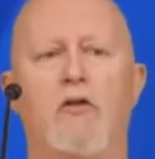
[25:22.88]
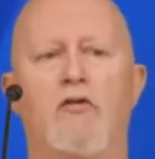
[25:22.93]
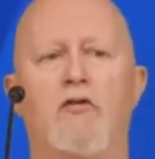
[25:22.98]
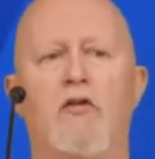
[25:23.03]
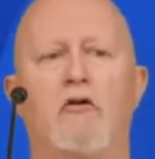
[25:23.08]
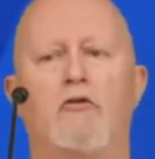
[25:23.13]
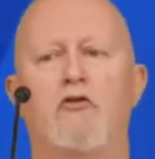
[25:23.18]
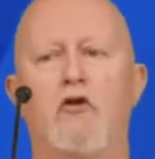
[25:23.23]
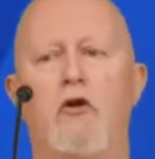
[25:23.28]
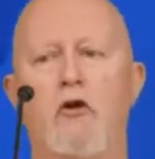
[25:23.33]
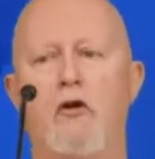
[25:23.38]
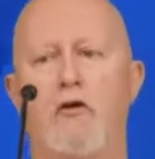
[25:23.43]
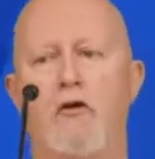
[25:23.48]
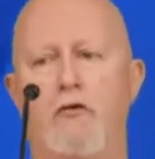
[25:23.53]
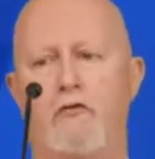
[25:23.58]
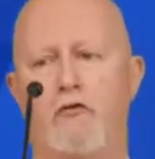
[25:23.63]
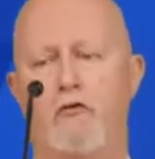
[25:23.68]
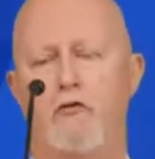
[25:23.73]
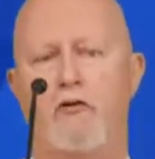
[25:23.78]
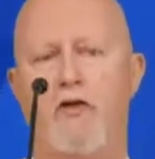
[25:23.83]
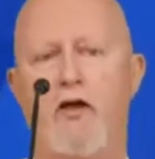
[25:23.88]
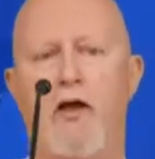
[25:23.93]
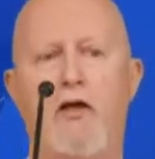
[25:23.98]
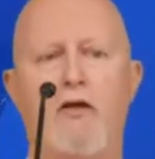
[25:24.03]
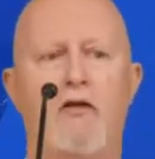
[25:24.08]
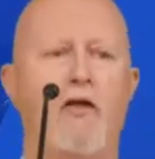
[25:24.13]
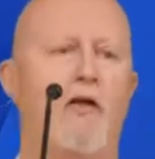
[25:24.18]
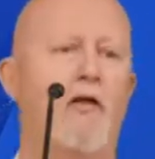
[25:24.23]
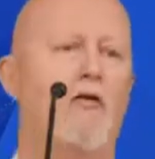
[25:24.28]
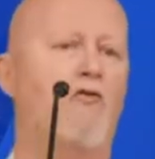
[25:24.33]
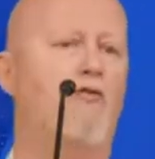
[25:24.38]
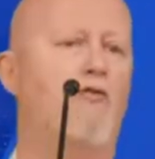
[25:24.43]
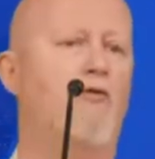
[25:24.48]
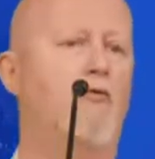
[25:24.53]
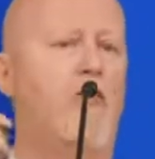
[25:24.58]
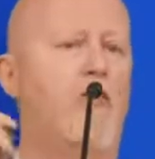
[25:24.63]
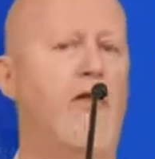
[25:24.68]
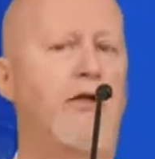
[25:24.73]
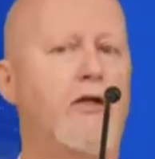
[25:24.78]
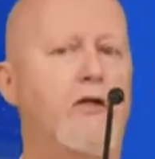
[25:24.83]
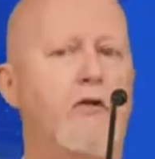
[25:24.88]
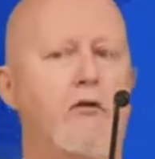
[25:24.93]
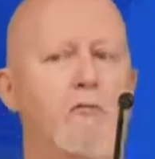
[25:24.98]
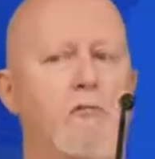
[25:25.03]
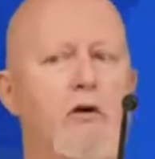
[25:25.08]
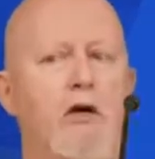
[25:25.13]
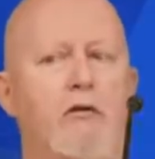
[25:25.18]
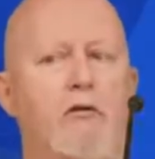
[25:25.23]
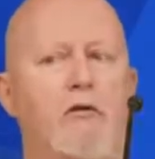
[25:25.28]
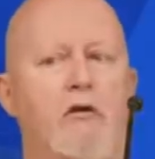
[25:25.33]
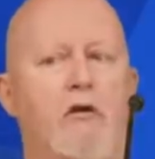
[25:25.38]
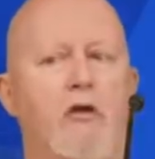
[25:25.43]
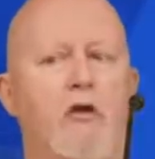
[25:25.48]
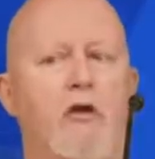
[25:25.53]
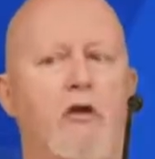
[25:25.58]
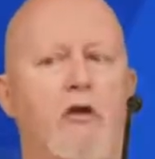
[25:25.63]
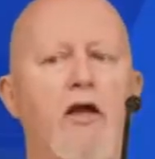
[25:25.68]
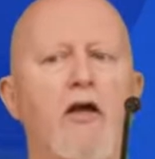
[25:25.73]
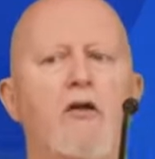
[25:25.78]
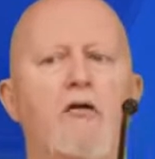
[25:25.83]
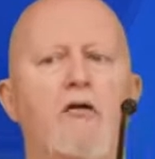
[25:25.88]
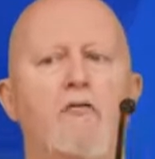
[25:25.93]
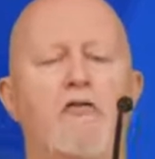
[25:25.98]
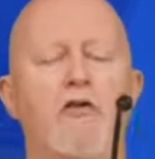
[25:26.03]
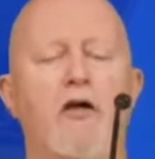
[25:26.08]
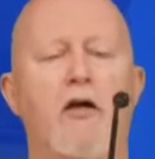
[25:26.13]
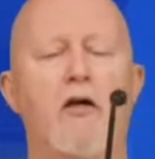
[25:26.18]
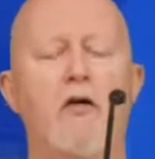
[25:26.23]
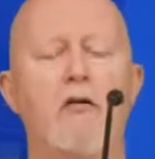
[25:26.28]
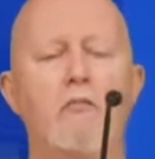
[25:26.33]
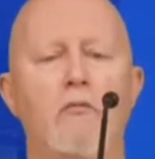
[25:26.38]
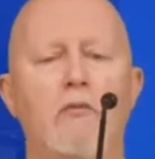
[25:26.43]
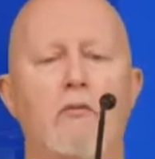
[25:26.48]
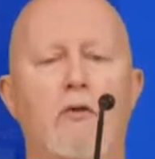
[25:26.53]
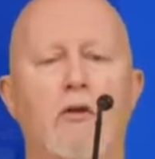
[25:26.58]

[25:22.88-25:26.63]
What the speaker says: The alternative to that is to bring in the month ahead of time